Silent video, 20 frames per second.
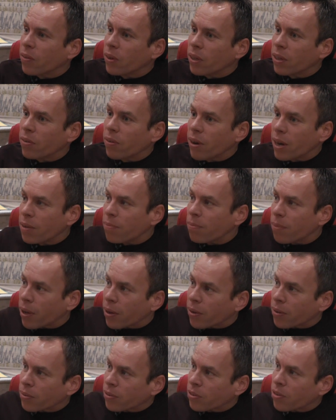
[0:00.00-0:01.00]
with a
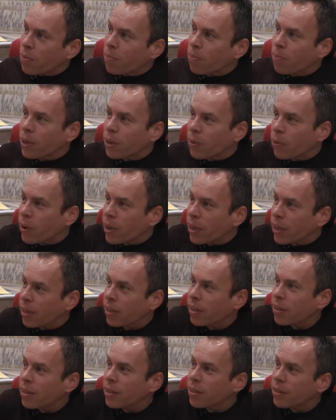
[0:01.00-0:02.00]
rainbow trumping away.
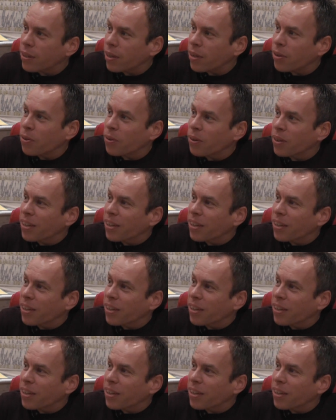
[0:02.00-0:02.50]
So,